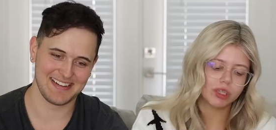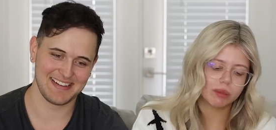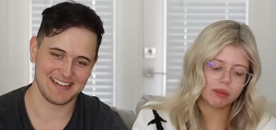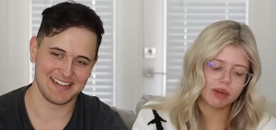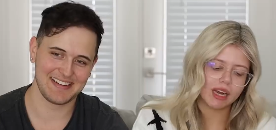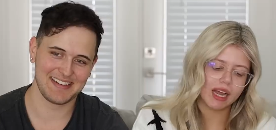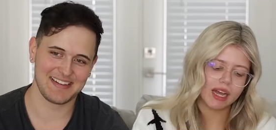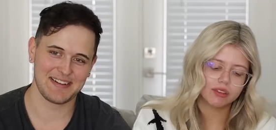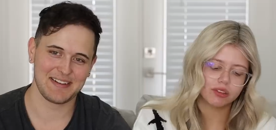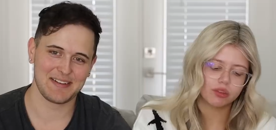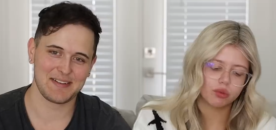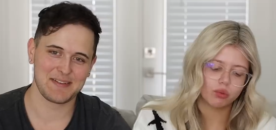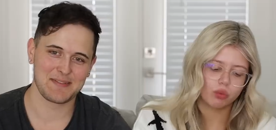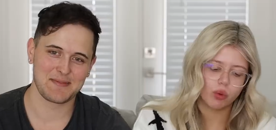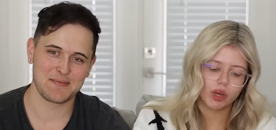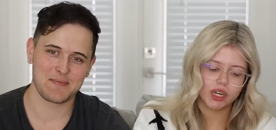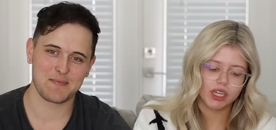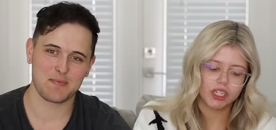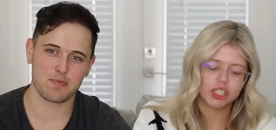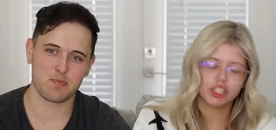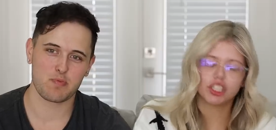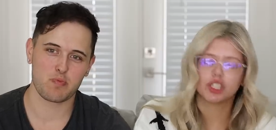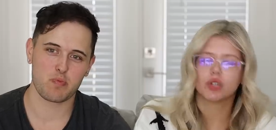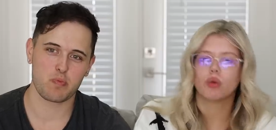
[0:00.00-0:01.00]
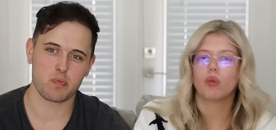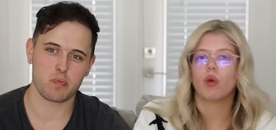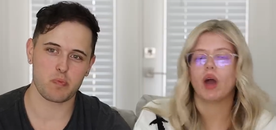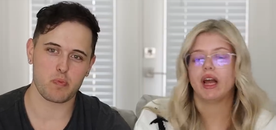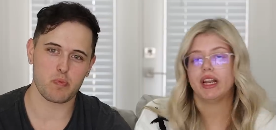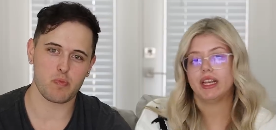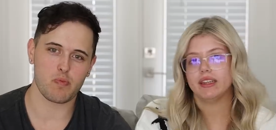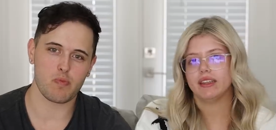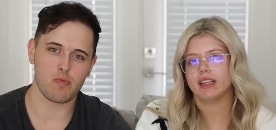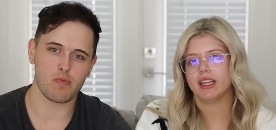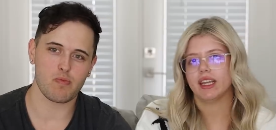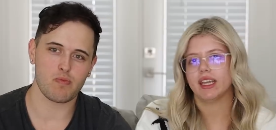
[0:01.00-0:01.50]
Speaker 1: someone asked, when is your
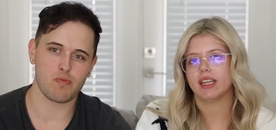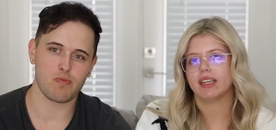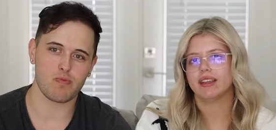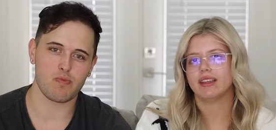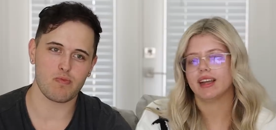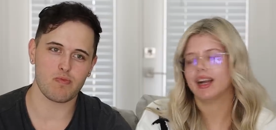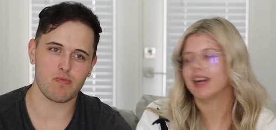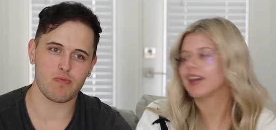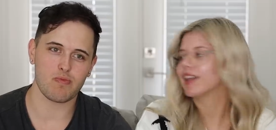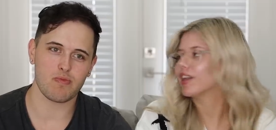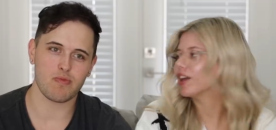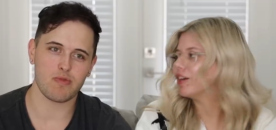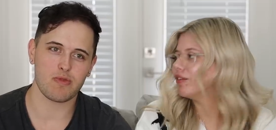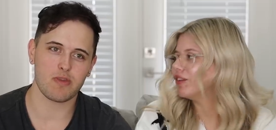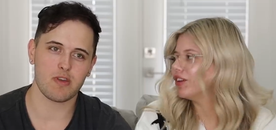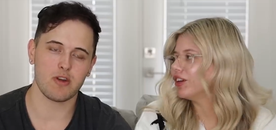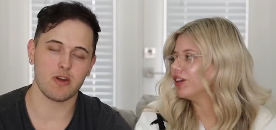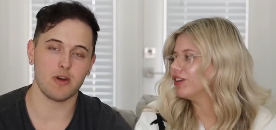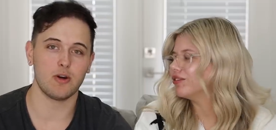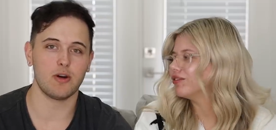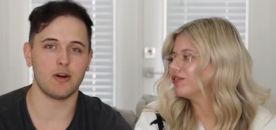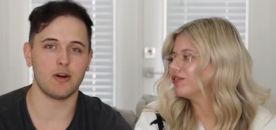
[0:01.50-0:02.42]
wedding date? I love you.